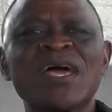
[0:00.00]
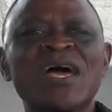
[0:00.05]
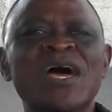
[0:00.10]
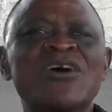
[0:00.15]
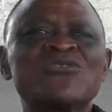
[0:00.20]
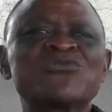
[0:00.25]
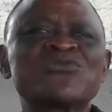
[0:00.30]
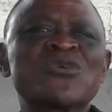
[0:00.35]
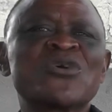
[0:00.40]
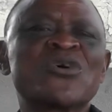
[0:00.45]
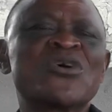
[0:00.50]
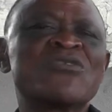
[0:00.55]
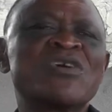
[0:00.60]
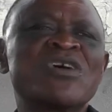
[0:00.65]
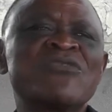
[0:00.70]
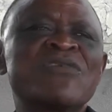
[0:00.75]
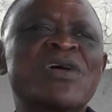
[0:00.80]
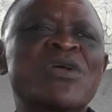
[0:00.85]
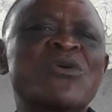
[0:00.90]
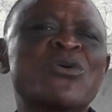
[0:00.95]
And so
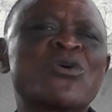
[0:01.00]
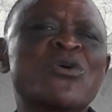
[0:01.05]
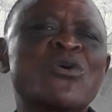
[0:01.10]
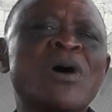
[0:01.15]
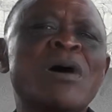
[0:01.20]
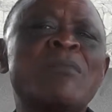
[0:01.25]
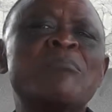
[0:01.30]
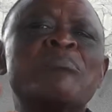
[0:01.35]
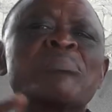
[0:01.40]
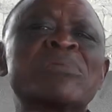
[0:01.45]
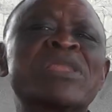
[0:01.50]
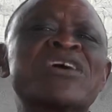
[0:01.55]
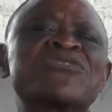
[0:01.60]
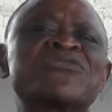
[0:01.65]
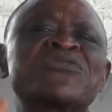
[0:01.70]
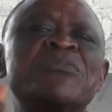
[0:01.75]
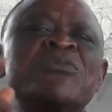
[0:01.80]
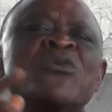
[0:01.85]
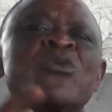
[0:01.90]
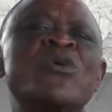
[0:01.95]
Governor Ifeanyi Okowa
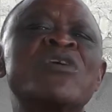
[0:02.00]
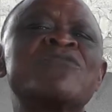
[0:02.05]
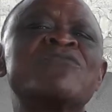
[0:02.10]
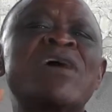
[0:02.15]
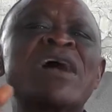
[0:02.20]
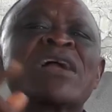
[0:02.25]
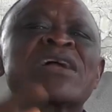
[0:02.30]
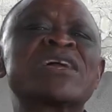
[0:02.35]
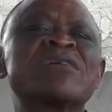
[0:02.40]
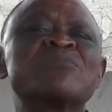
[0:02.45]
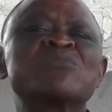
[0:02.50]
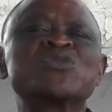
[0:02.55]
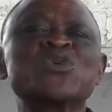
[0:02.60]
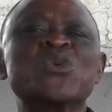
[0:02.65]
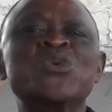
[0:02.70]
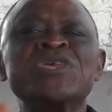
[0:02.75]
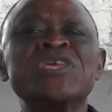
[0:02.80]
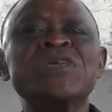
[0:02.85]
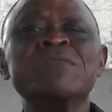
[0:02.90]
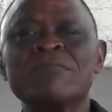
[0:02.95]
blessed whoever came
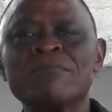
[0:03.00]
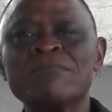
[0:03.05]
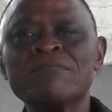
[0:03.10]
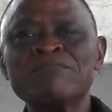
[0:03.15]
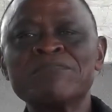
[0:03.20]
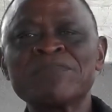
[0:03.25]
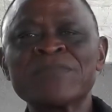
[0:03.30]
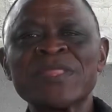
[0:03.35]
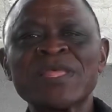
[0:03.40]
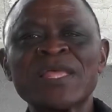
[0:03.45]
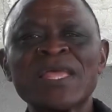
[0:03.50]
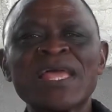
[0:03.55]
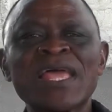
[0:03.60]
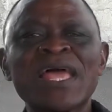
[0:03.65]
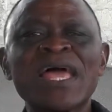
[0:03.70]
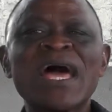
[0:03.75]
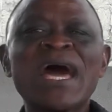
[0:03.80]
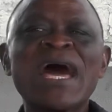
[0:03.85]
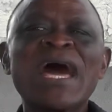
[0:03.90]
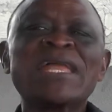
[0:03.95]
to him.
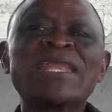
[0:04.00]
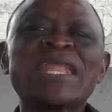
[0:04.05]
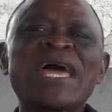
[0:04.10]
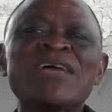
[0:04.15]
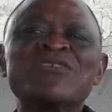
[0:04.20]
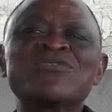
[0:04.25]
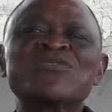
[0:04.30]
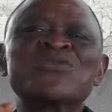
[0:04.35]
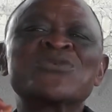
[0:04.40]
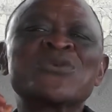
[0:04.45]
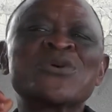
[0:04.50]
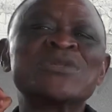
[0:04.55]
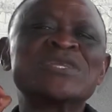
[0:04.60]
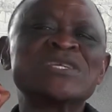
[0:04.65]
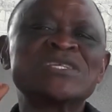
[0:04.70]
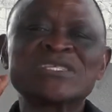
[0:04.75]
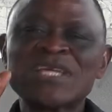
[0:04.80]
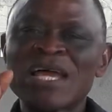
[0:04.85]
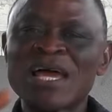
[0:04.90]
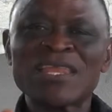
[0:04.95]
And I threw
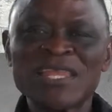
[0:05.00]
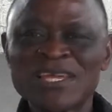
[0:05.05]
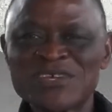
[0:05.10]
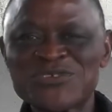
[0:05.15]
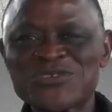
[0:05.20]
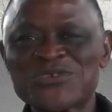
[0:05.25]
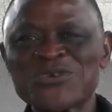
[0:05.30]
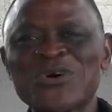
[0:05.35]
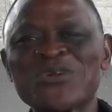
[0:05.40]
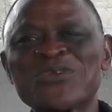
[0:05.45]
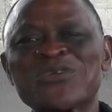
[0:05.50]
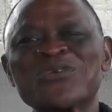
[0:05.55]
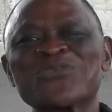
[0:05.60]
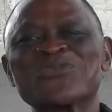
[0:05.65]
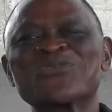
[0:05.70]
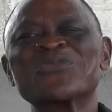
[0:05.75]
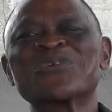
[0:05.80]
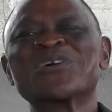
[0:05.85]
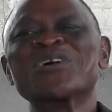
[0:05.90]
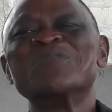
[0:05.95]
the challenge to all
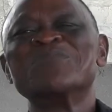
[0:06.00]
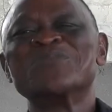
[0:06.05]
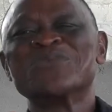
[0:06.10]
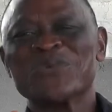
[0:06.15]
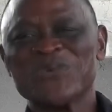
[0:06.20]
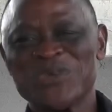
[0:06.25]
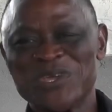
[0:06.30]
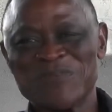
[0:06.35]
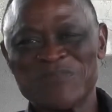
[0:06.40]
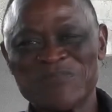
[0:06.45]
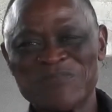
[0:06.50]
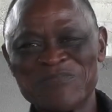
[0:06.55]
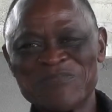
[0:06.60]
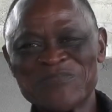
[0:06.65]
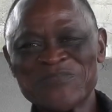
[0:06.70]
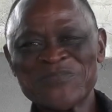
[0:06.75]
those who came to him,